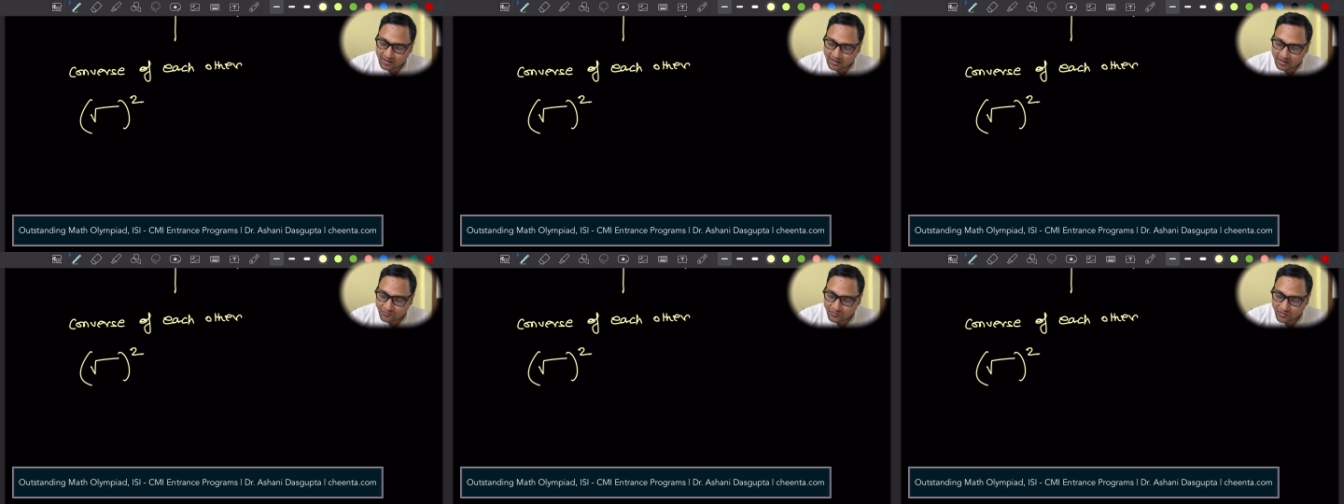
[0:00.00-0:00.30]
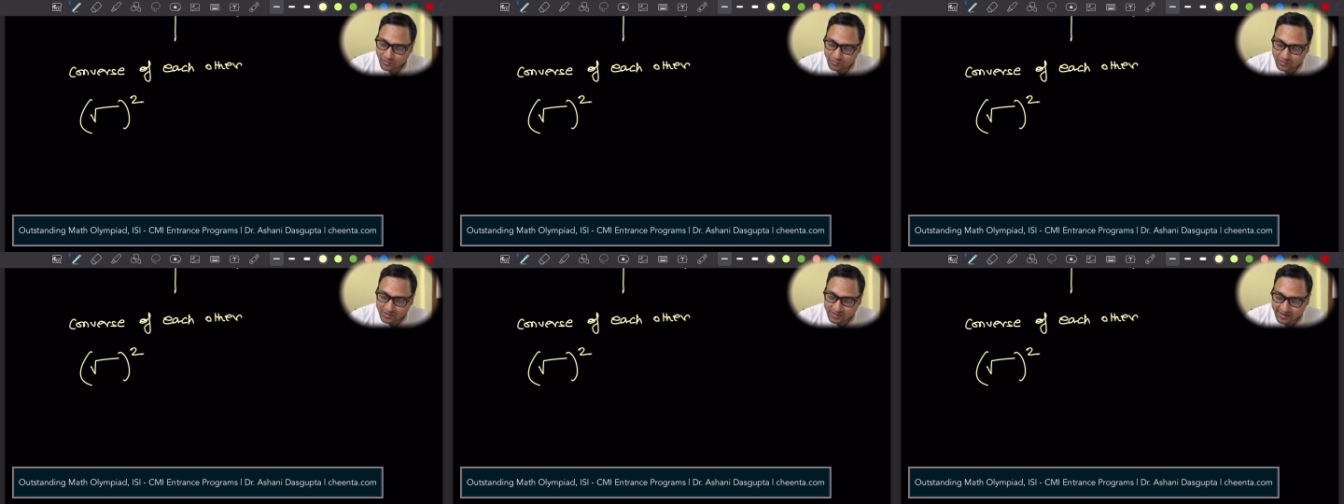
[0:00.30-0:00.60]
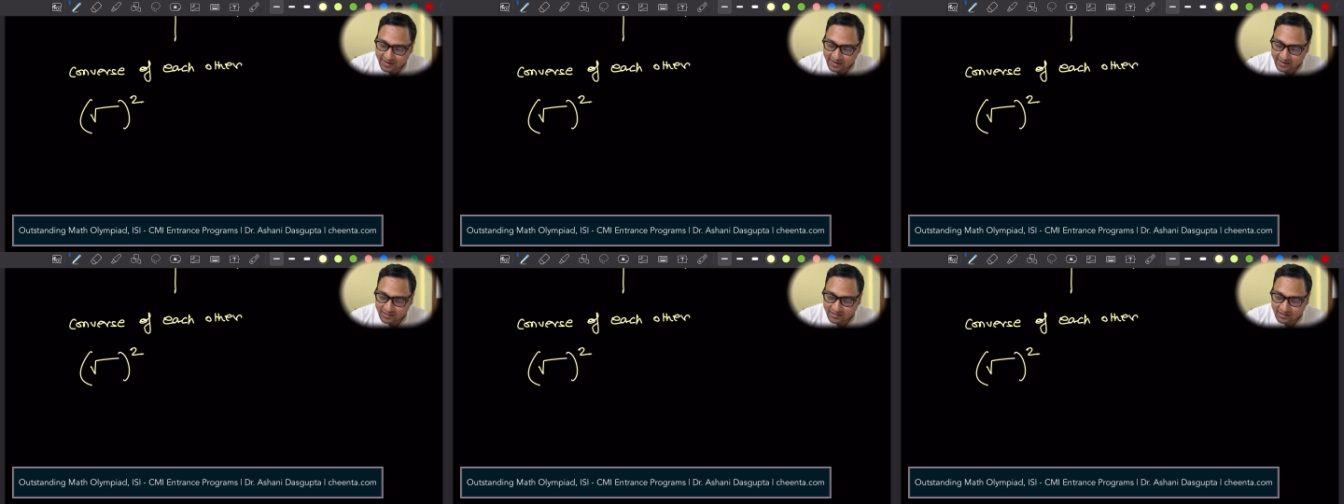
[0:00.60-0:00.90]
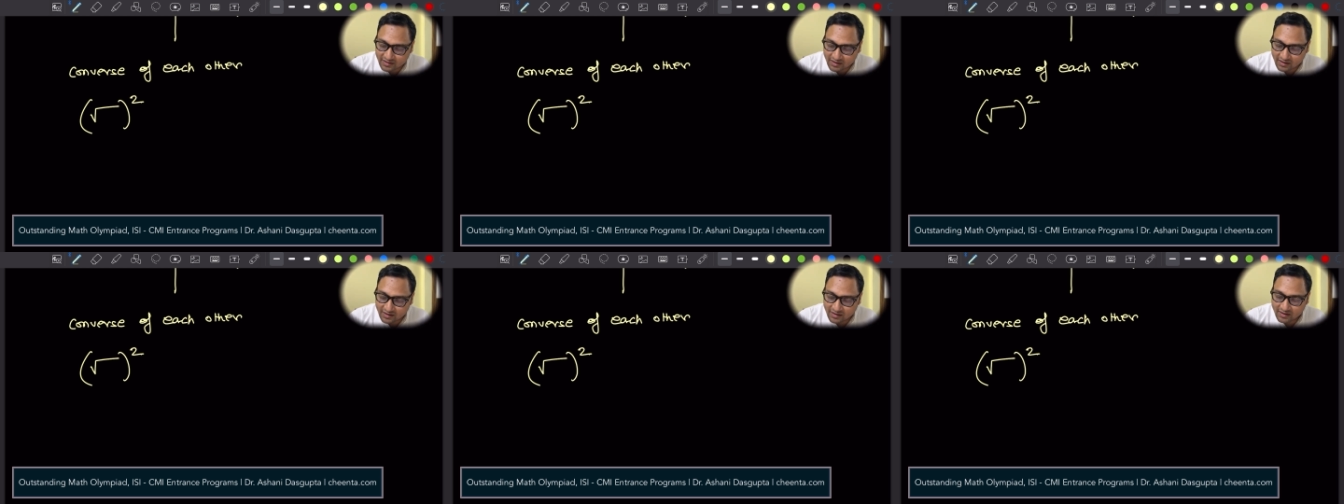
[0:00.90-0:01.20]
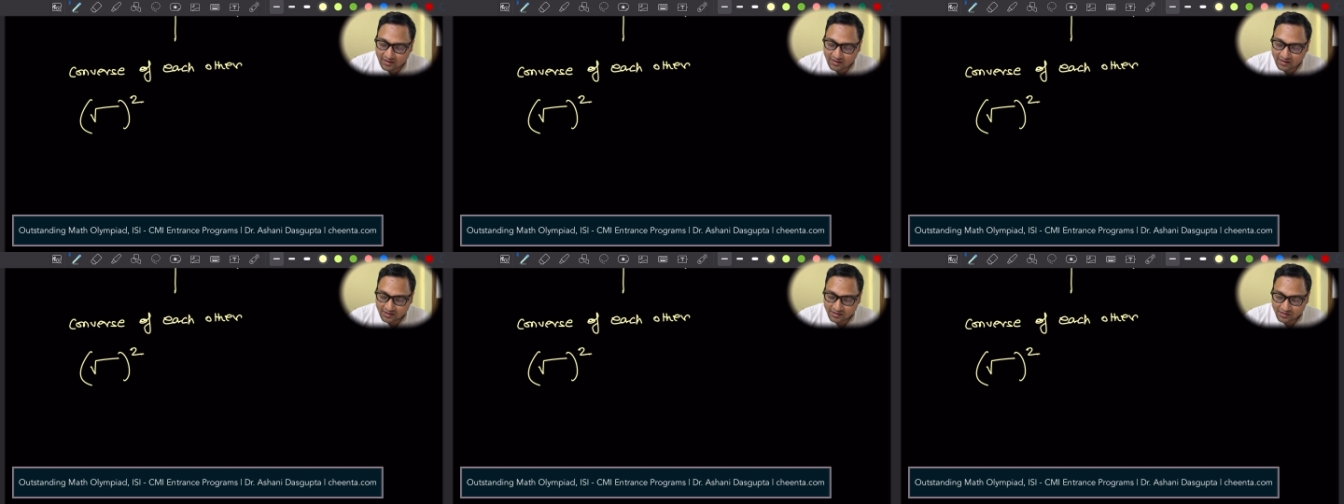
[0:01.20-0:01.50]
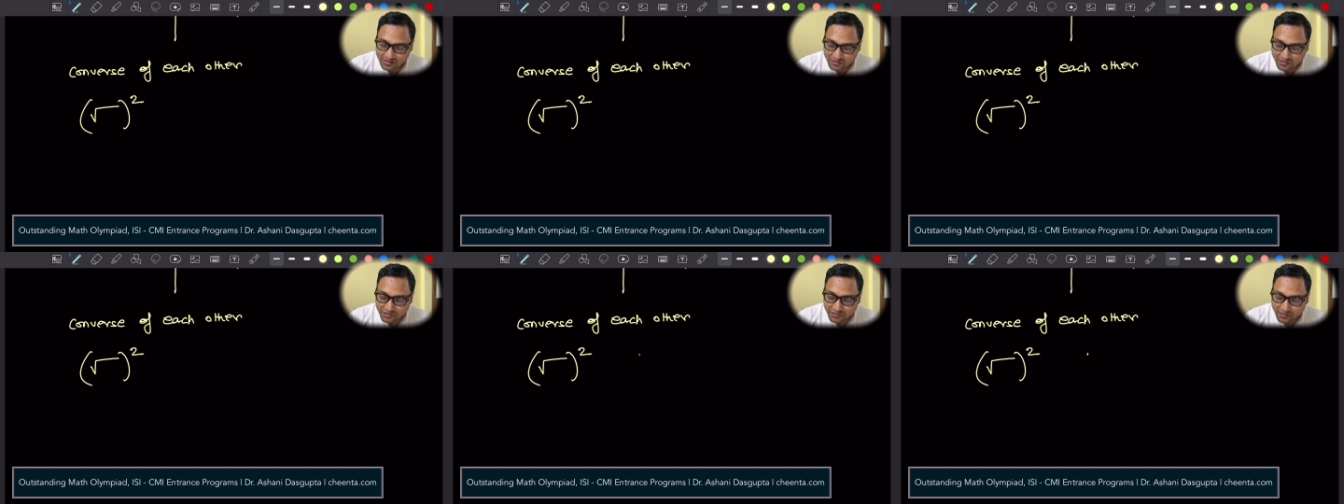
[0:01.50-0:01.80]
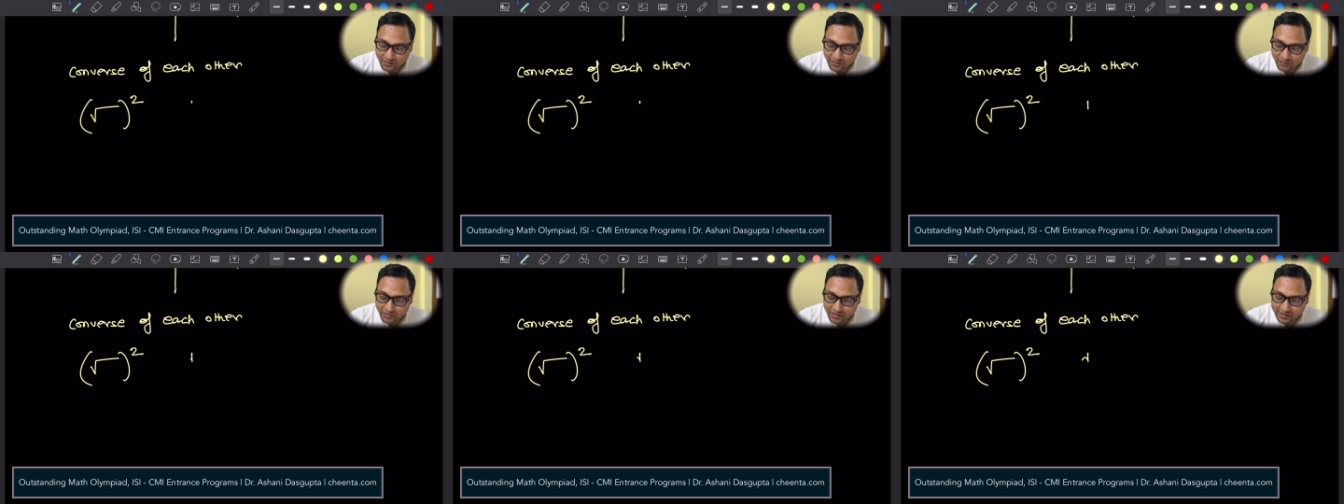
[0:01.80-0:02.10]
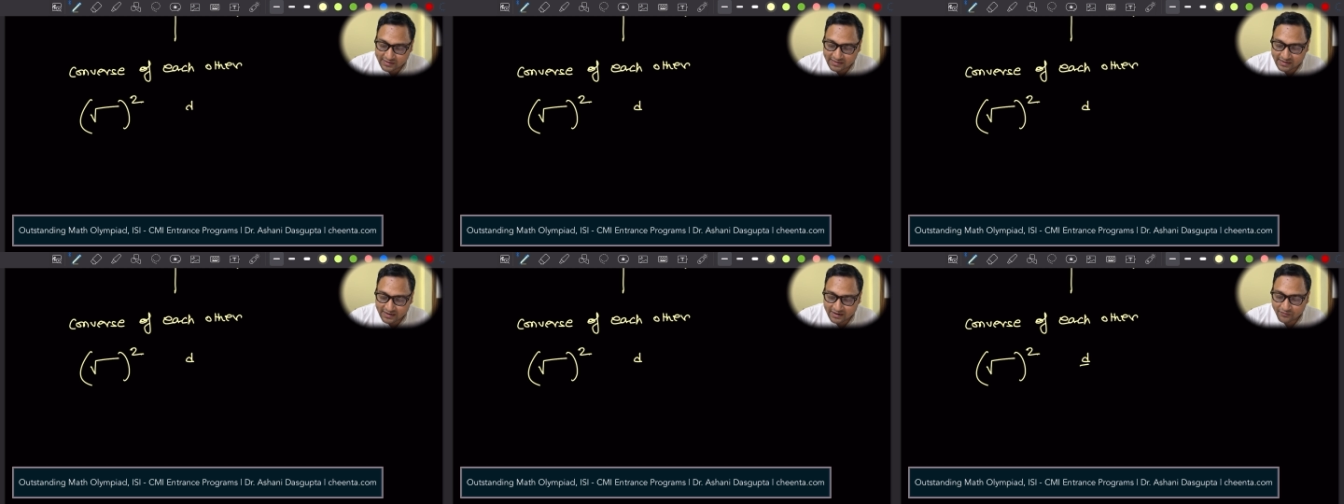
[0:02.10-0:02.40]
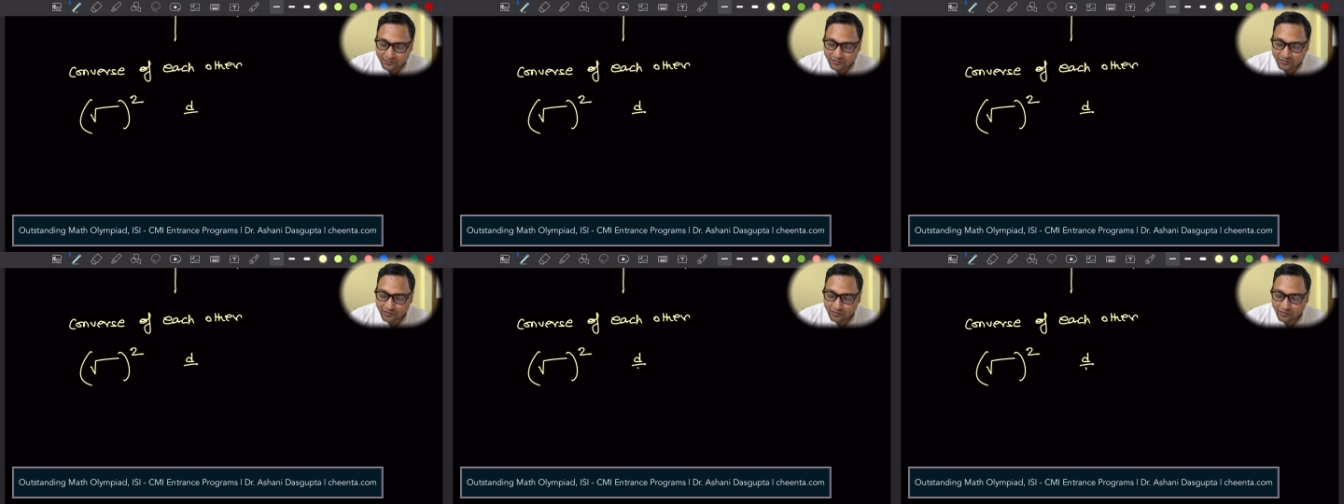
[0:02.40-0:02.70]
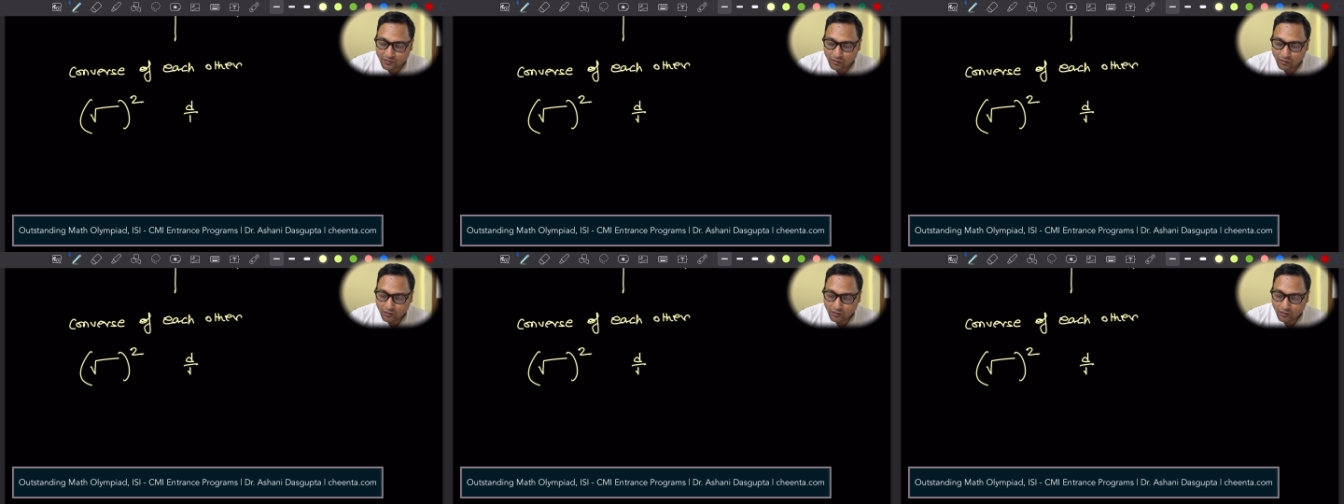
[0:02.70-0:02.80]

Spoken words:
if you take the derivative